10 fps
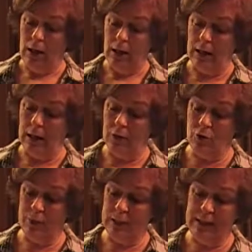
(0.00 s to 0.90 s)
And
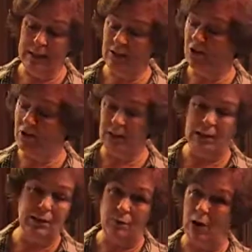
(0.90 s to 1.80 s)
normally they'll just
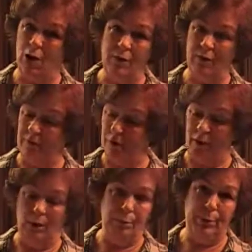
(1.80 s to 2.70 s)
eat it right off of
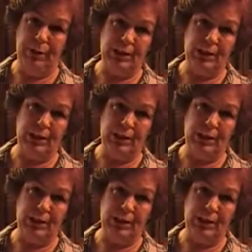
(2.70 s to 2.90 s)
a big